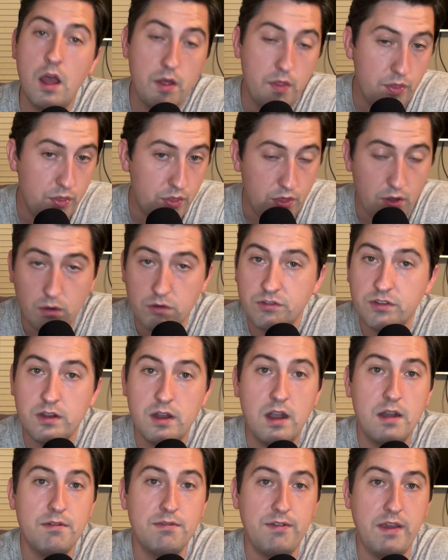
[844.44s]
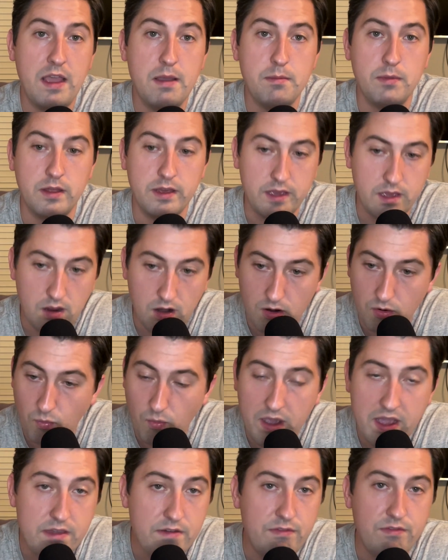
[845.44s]
those in our family, our
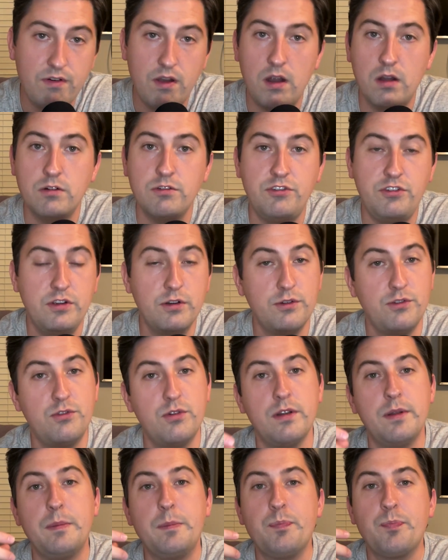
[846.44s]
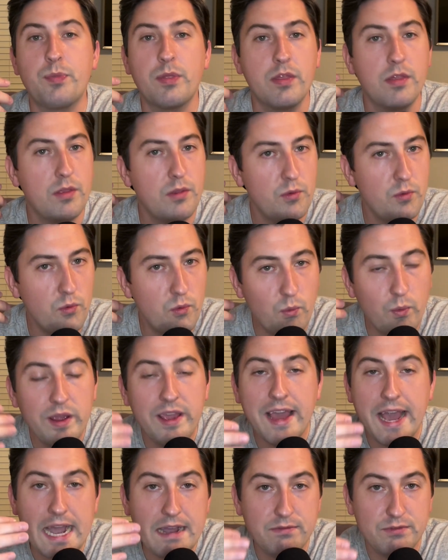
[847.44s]
wife, our children. We
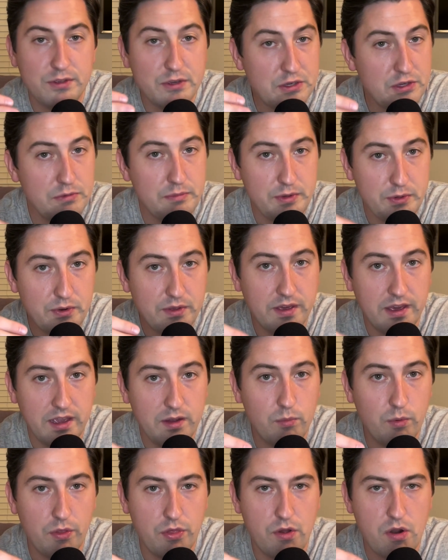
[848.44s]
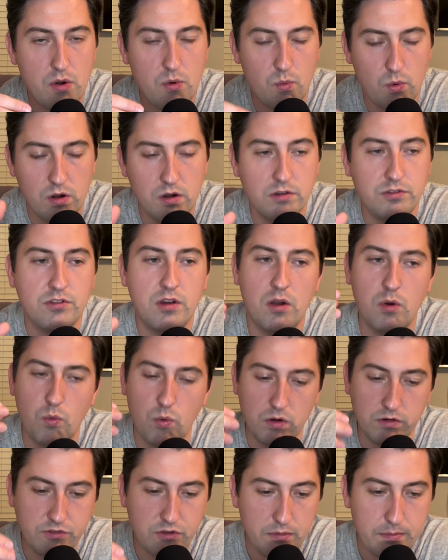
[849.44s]
have to communicate with our words. Our
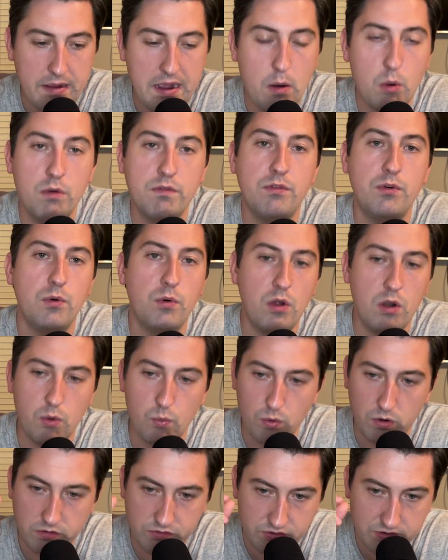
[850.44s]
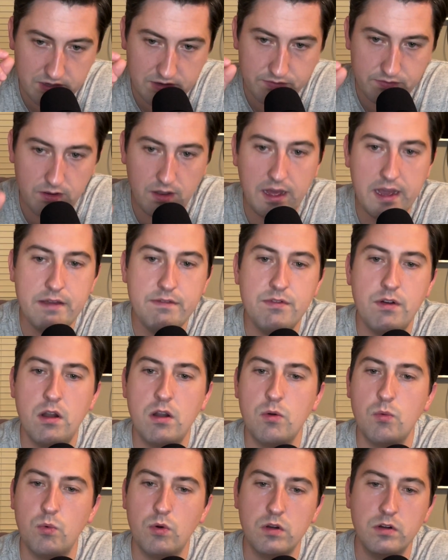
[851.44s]
words are powerful. Our words give life.
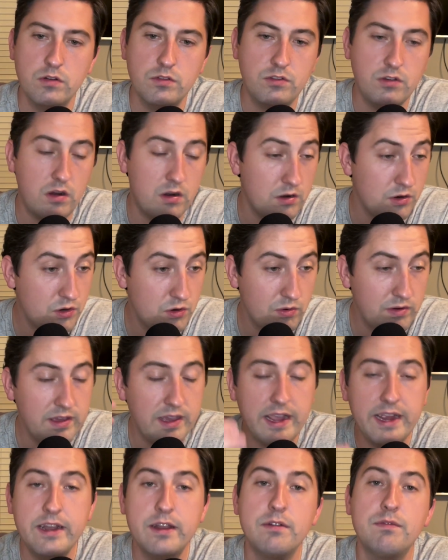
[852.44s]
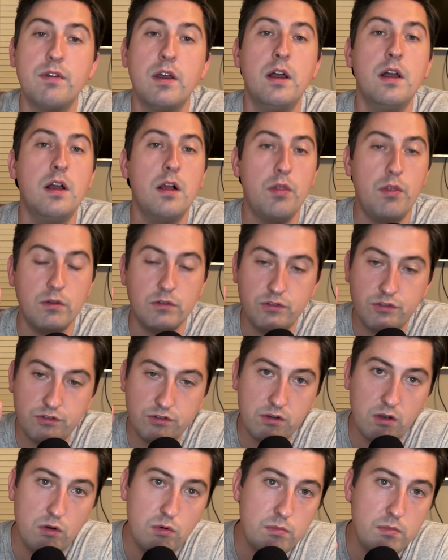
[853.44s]
Our words are creative. There's
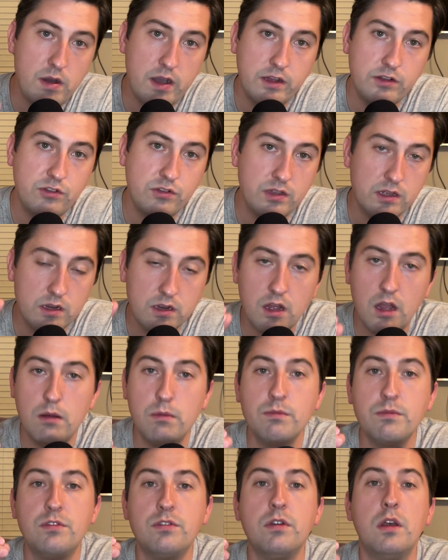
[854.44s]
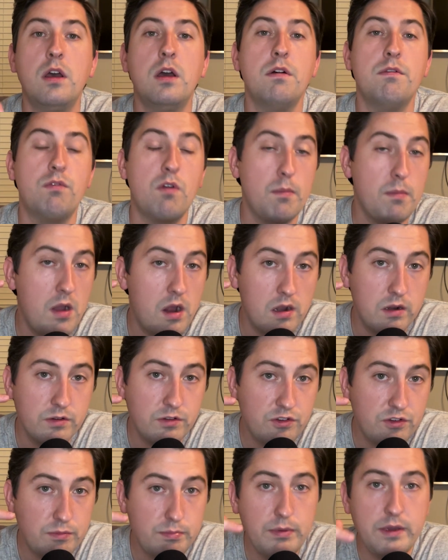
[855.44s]
so much that comes from our
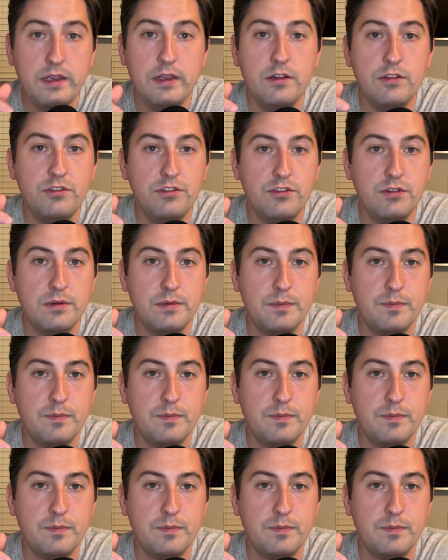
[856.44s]
speech,